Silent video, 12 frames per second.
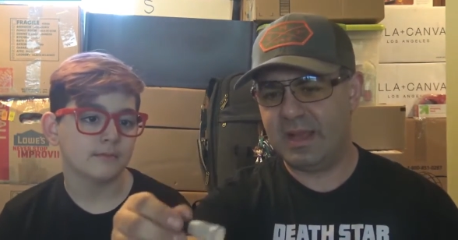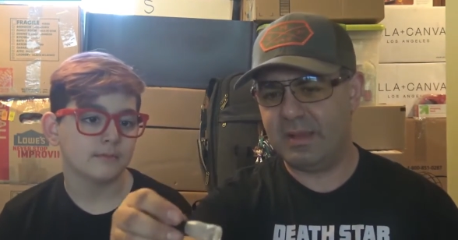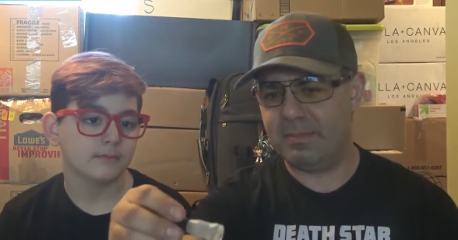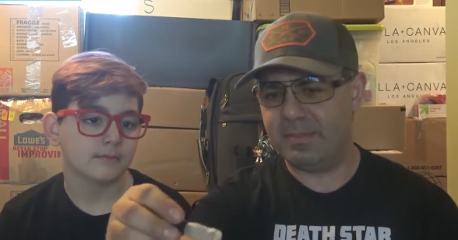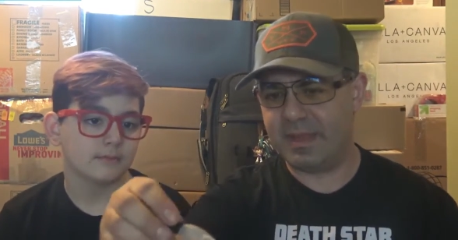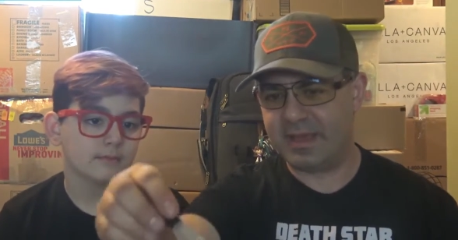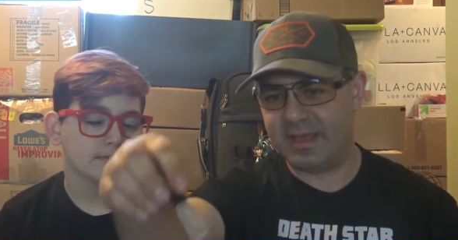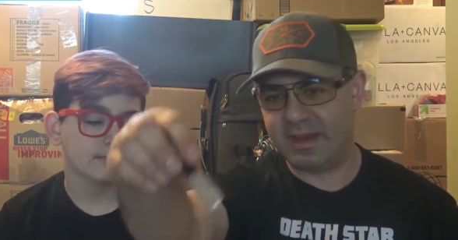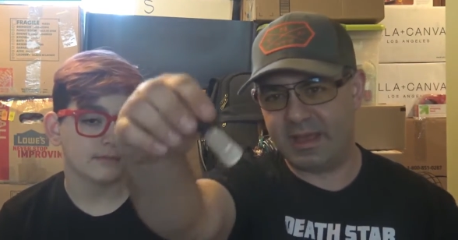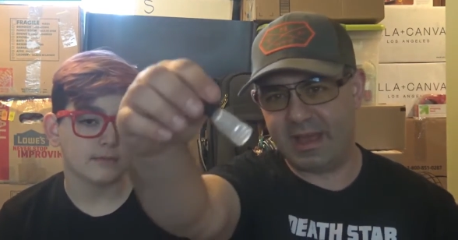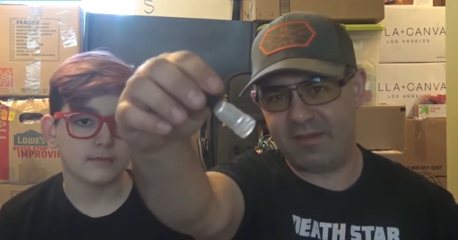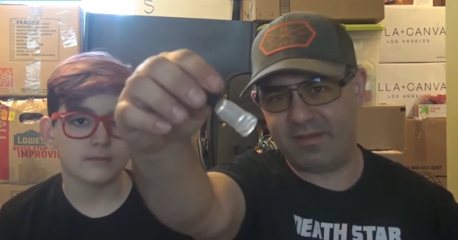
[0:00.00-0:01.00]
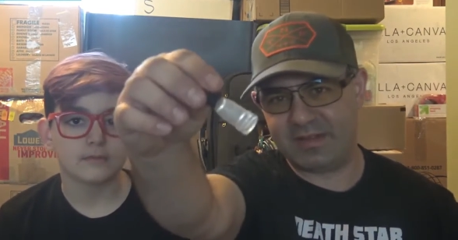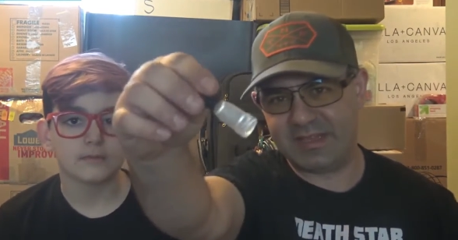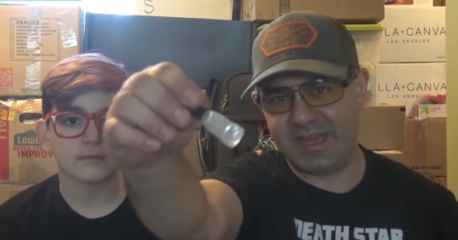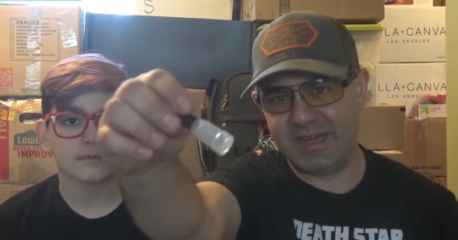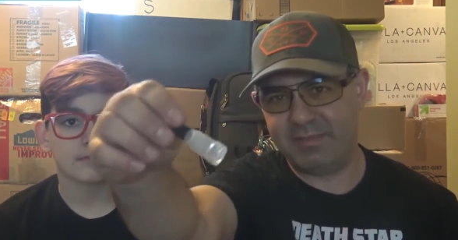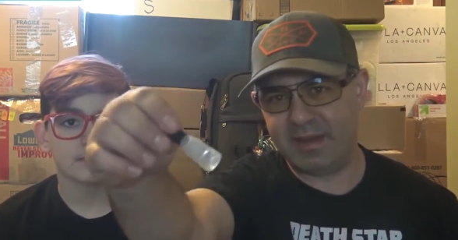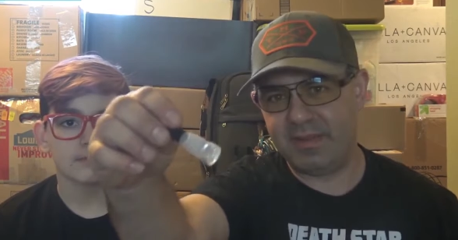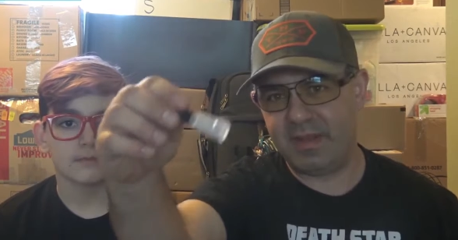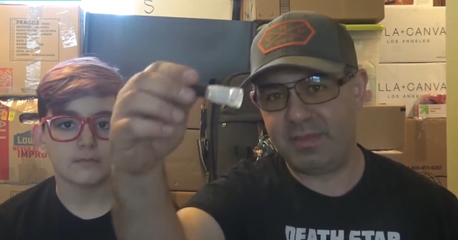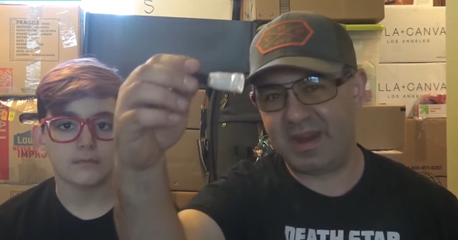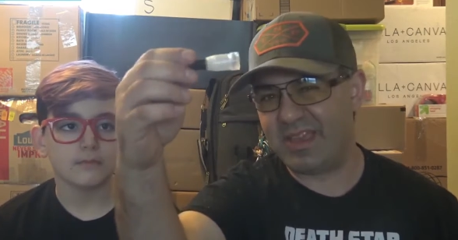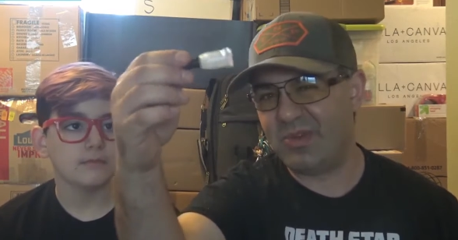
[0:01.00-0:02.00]
Speaker 1: Again, I have a tiny bit
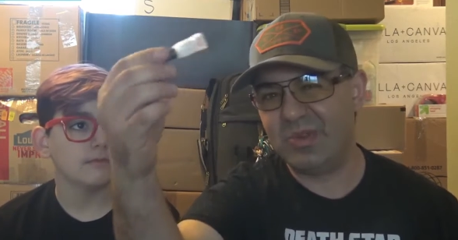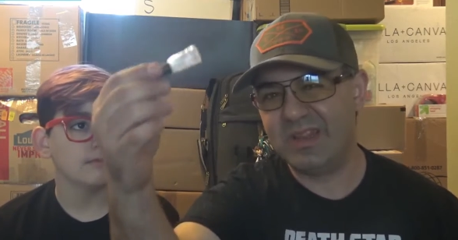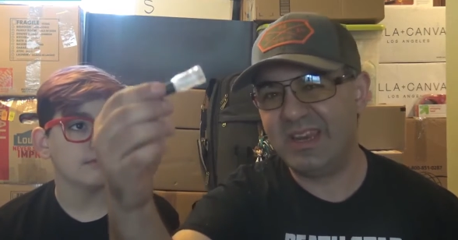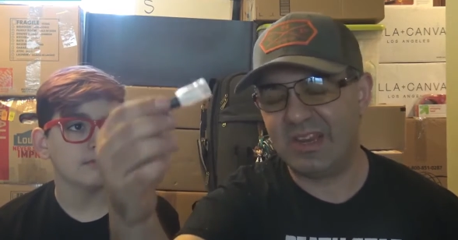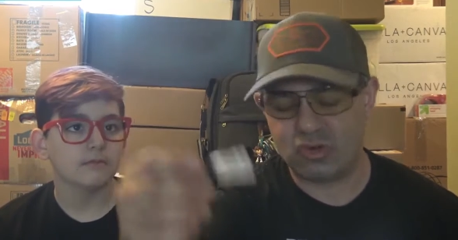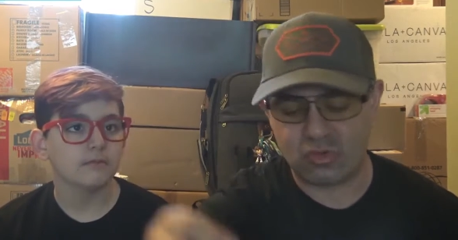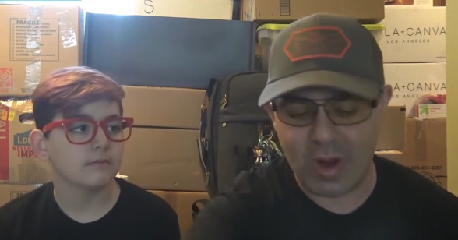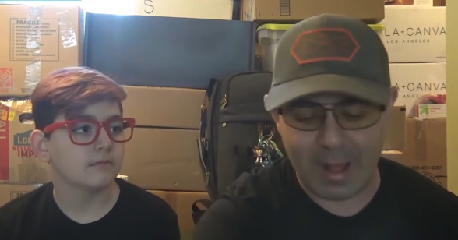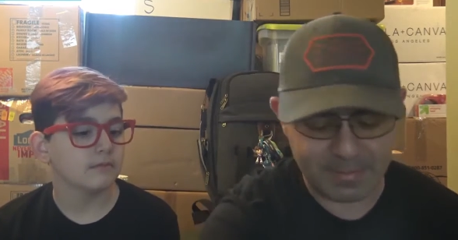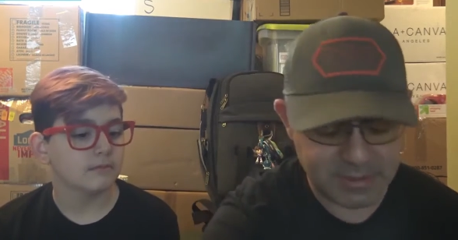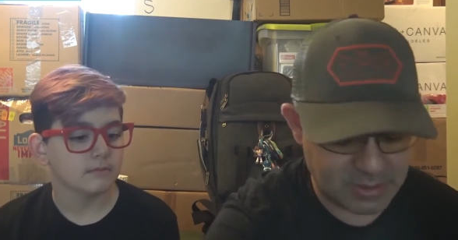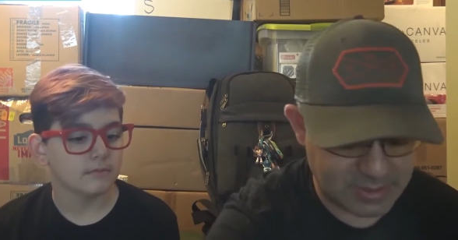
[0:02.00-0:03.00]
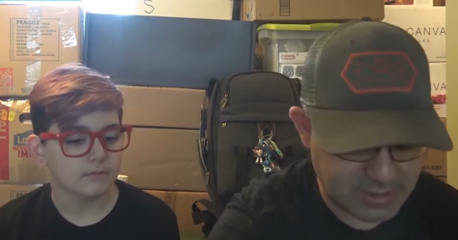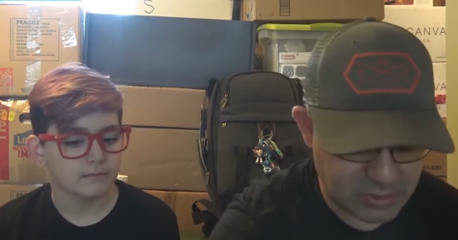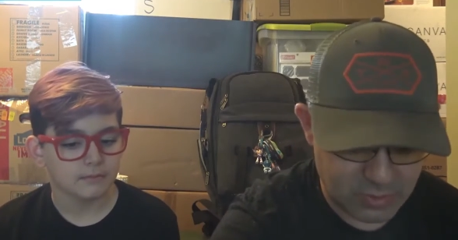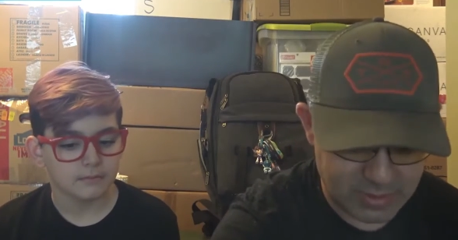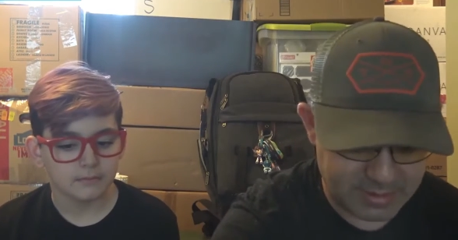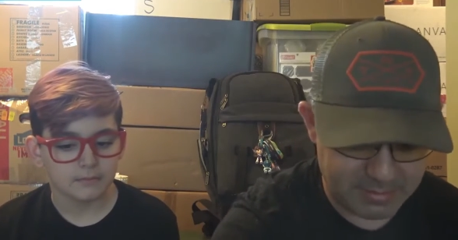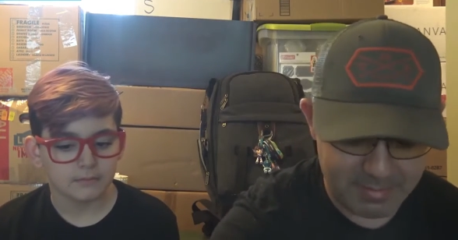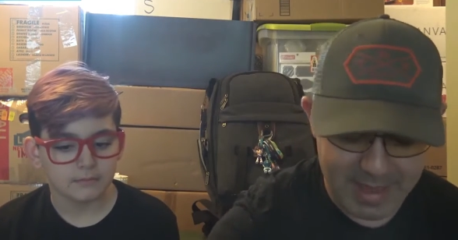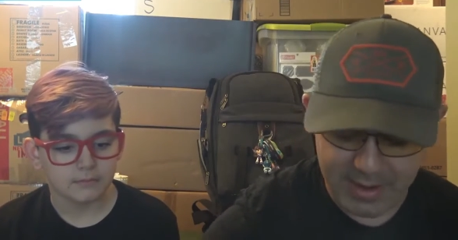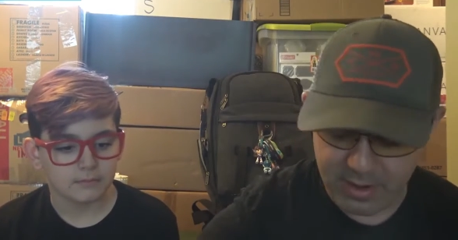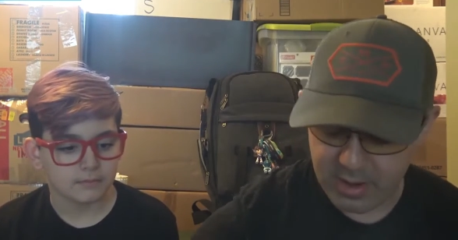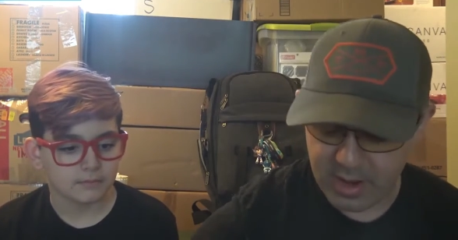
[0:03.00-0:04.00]
in there, but you only need a drop, so it doesn't really
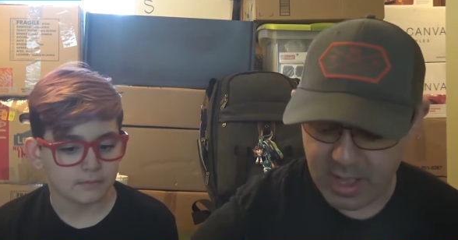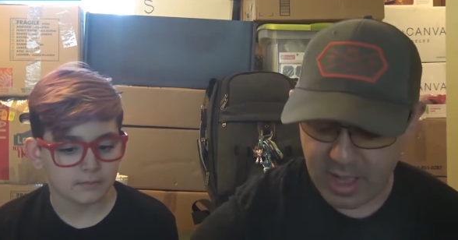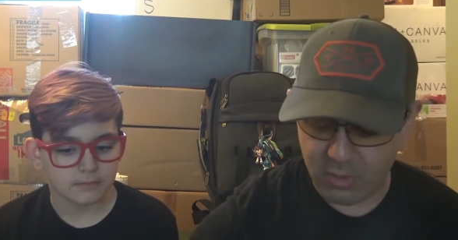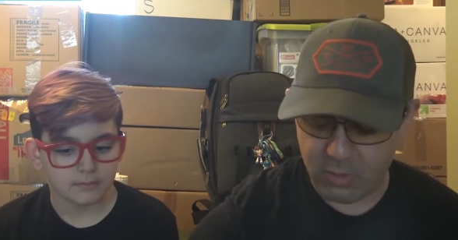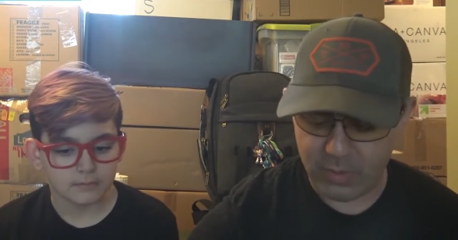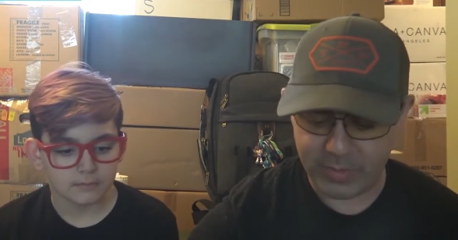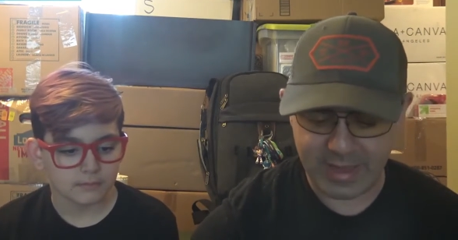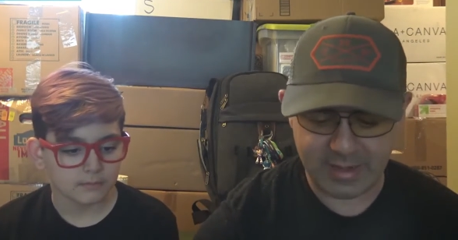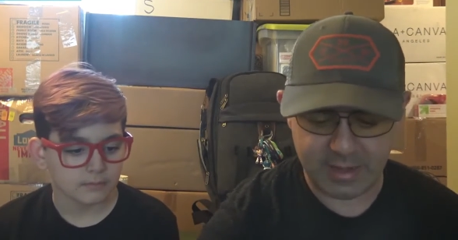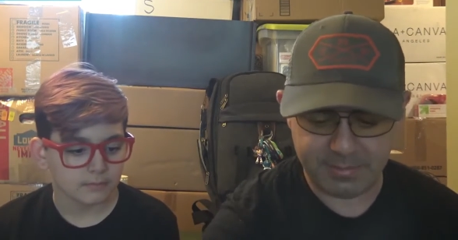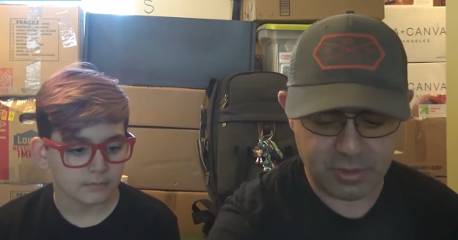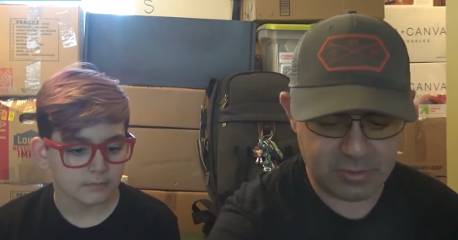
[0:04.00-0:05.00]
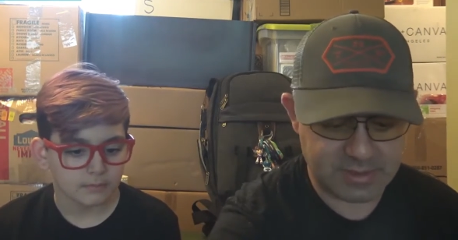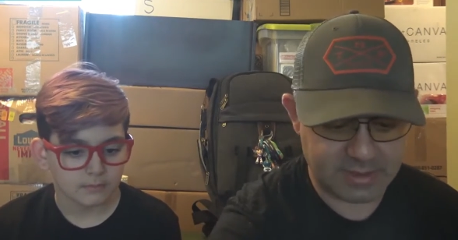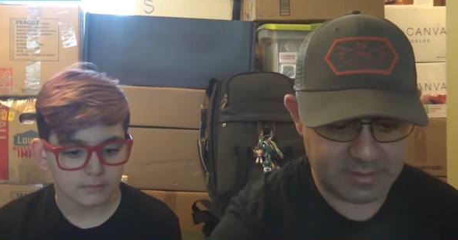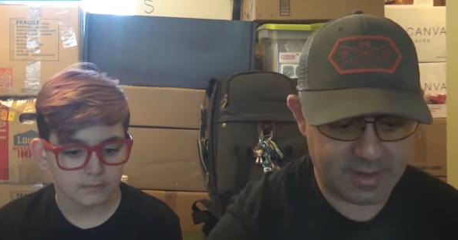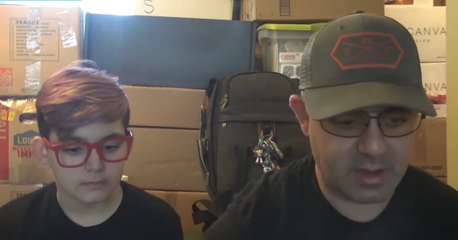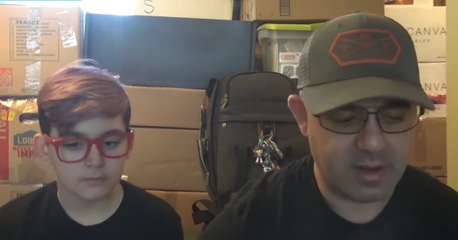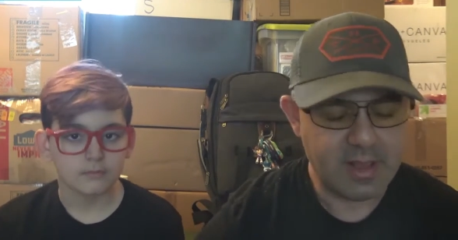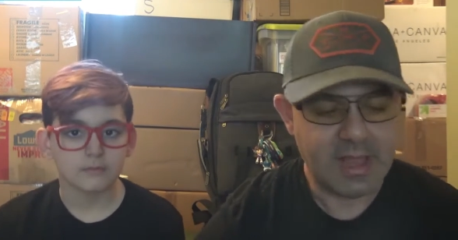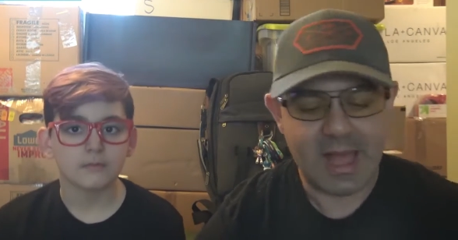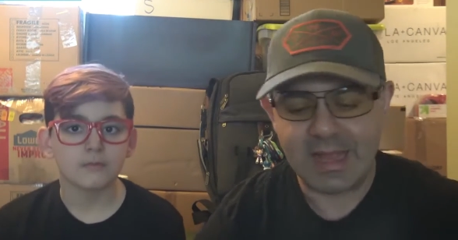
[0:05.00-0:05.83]
matter what we end up using there.